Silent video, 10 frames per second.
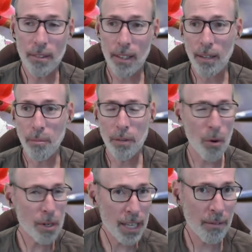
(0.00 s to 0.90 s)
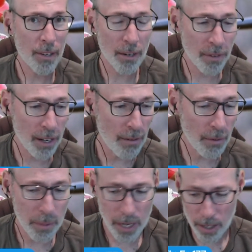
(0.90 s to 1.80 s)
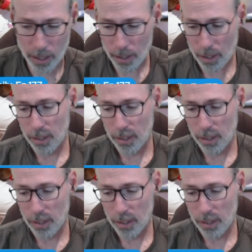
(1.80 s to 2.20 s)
But of course, have a lot of fun. Have a beer,